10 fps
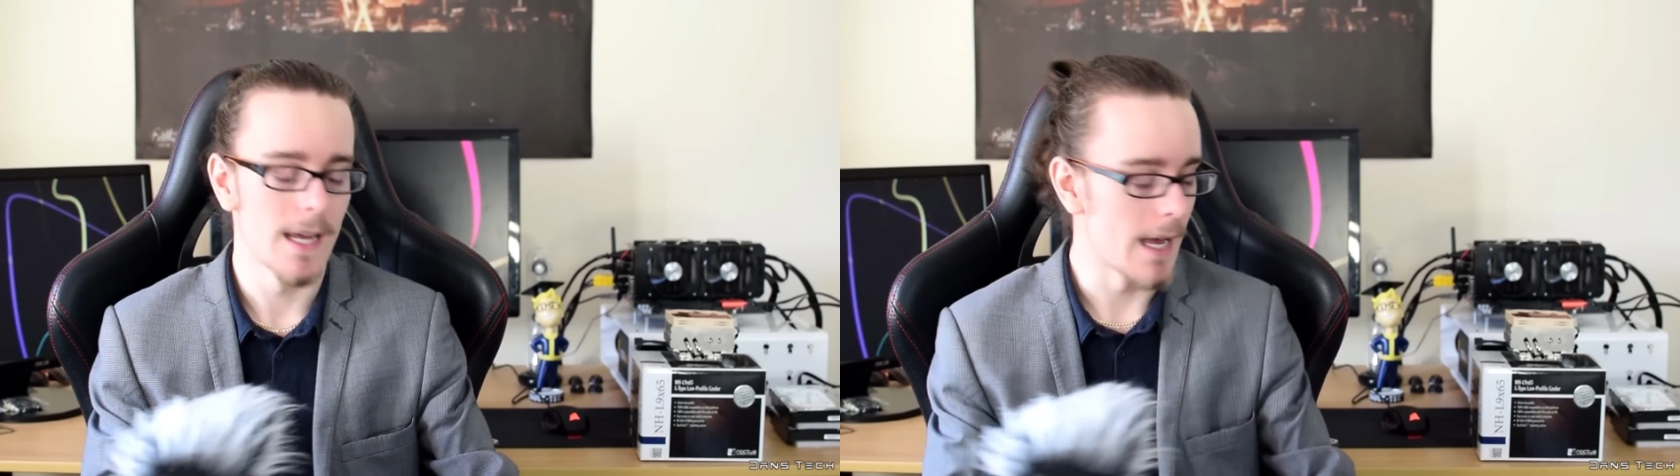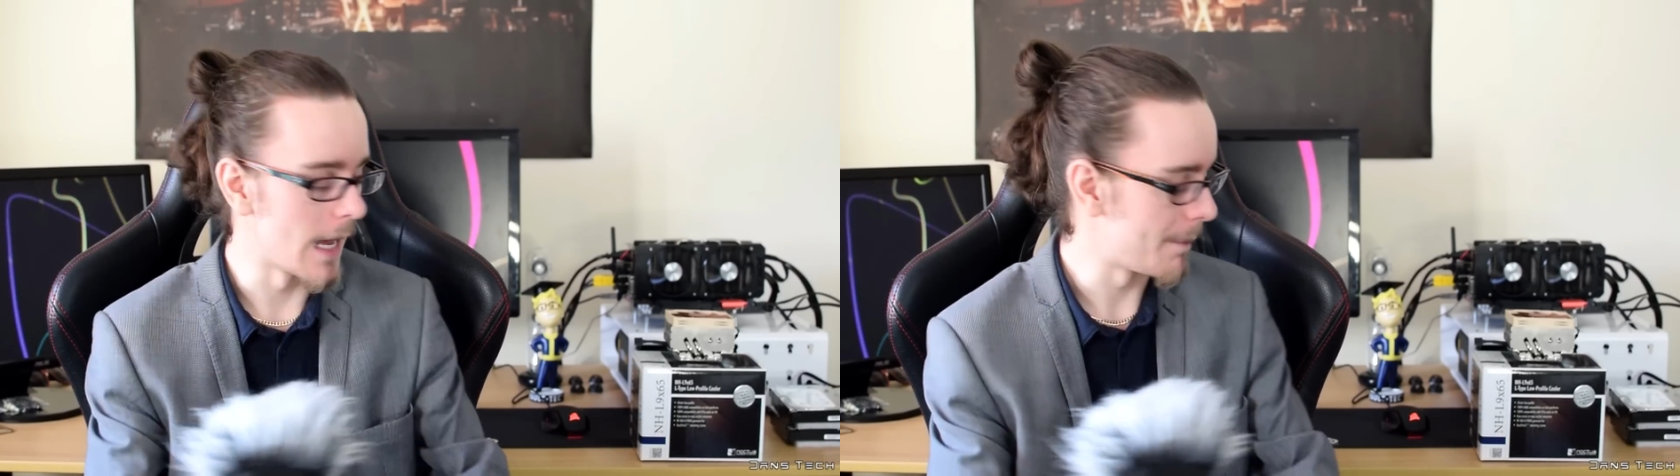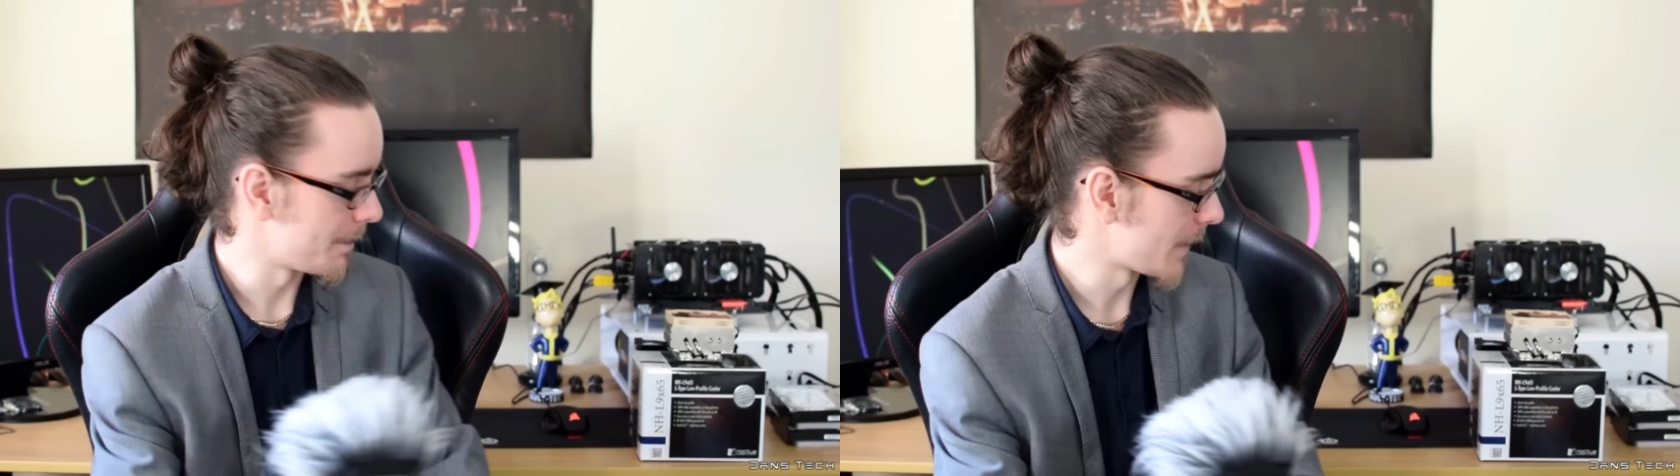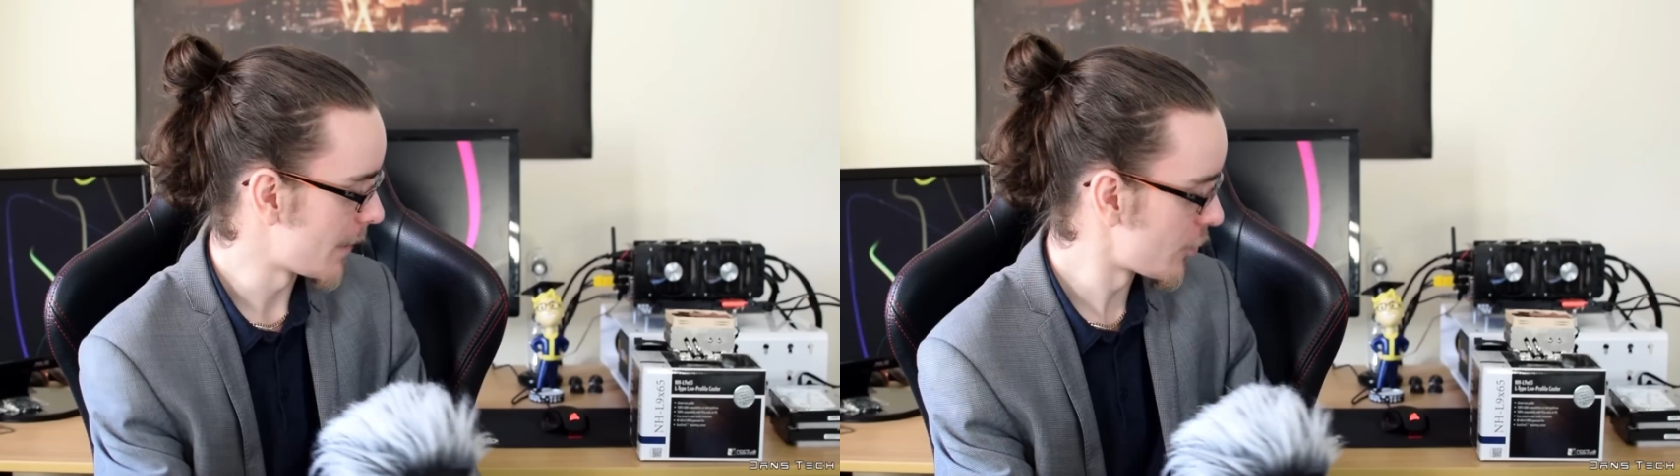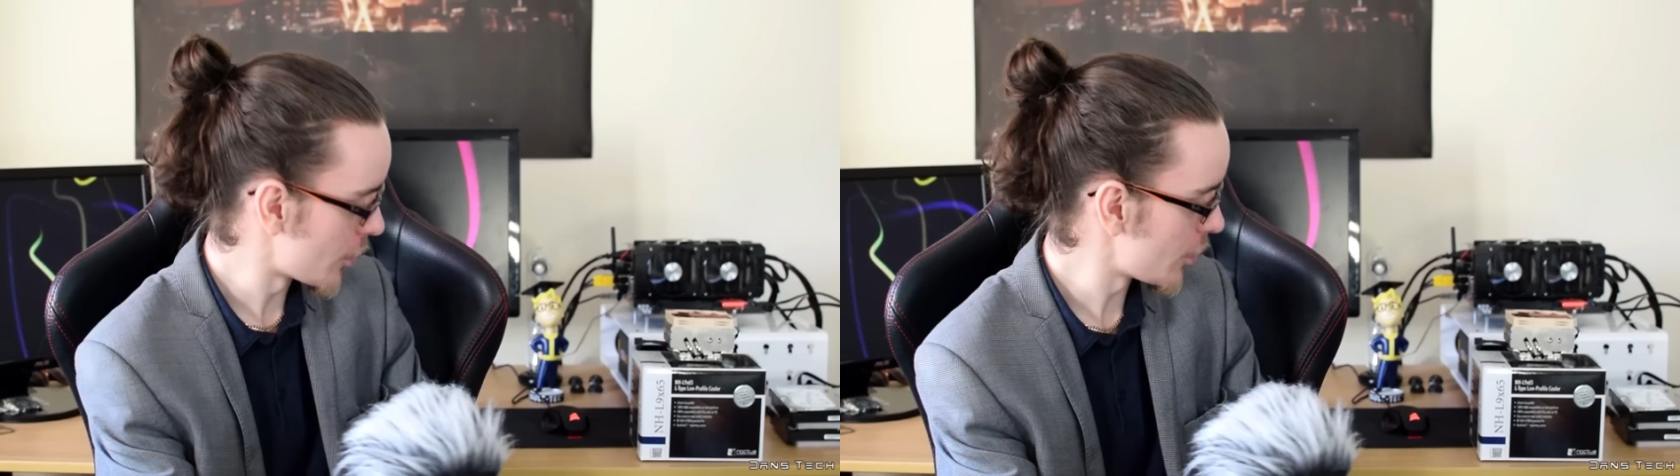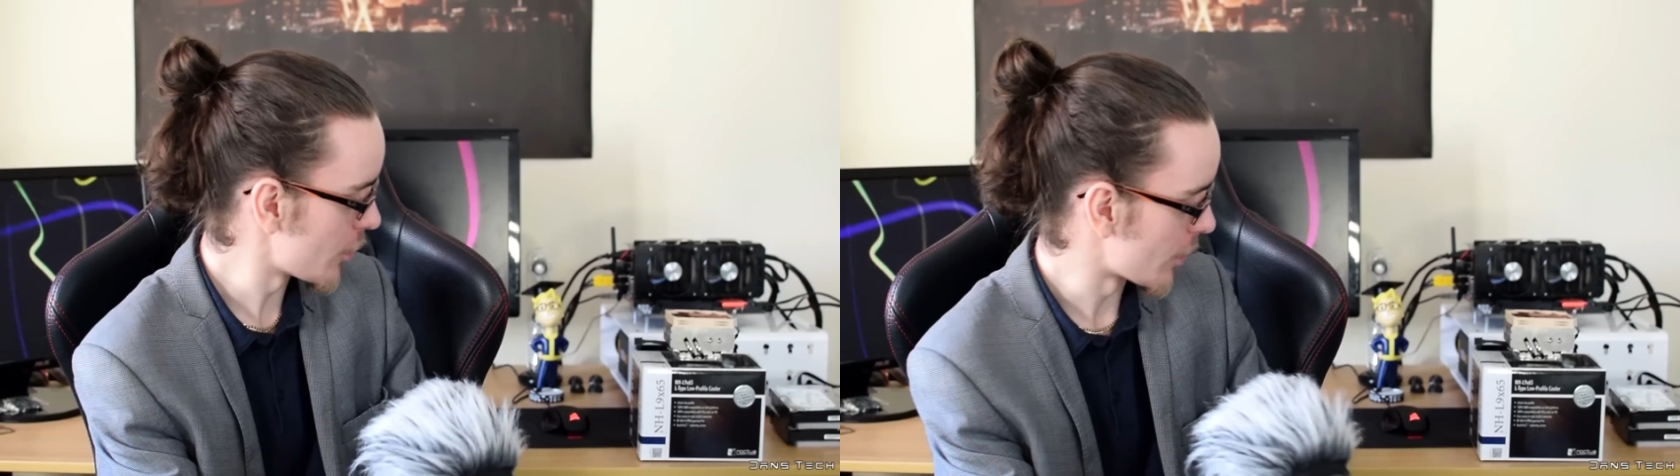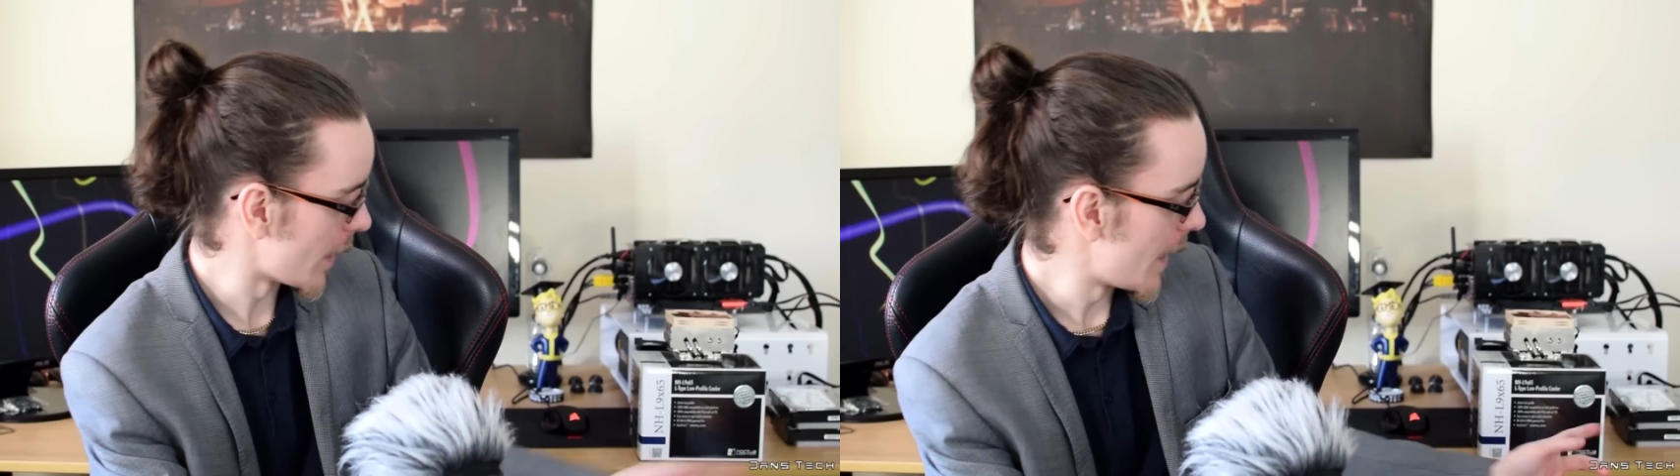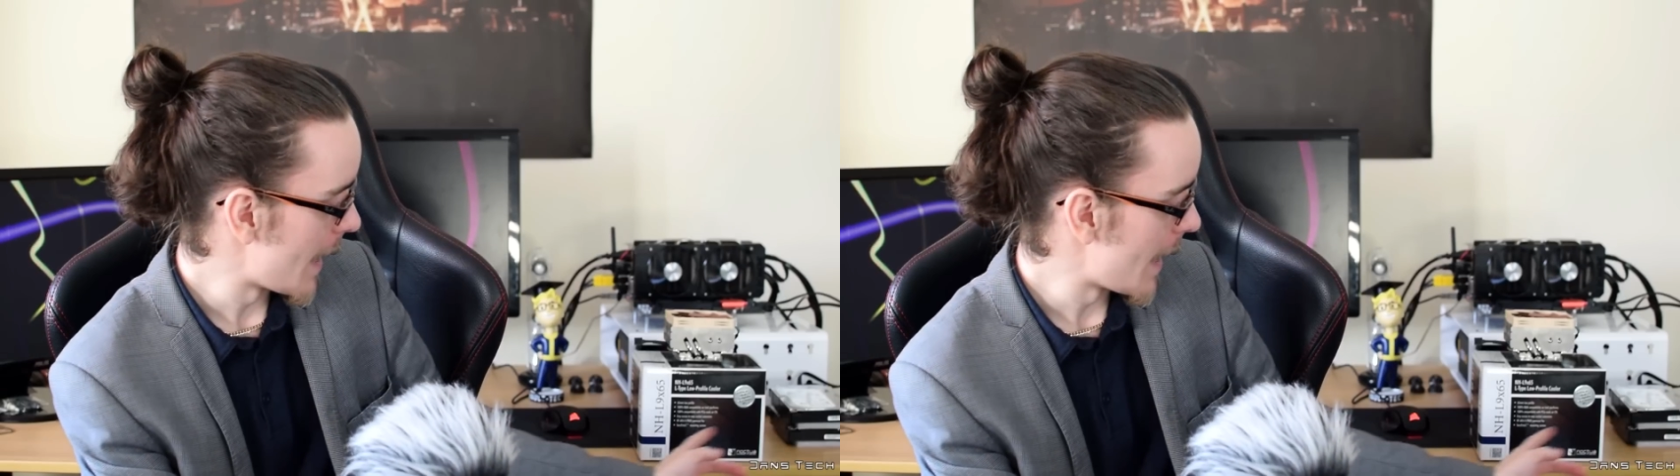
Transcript: um, I'm just gonna,